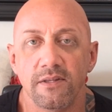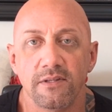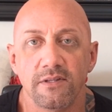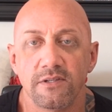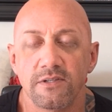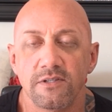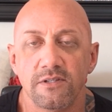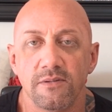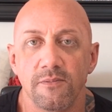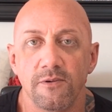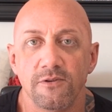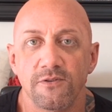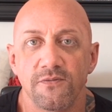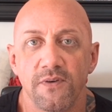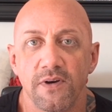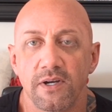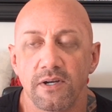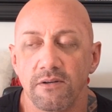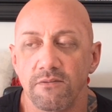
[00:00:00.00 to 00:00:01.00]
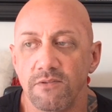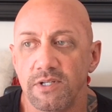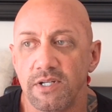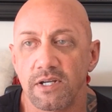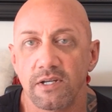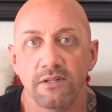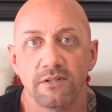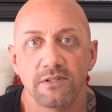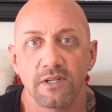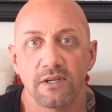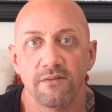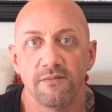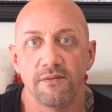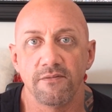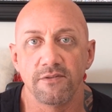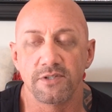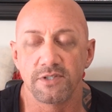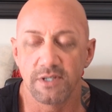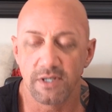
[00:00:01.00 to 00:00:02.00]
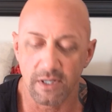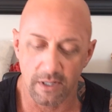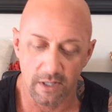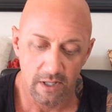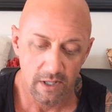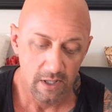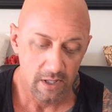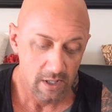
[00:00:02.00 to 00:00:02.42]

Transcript: Like, this is the most fucking ridiculous thing I've ever seen.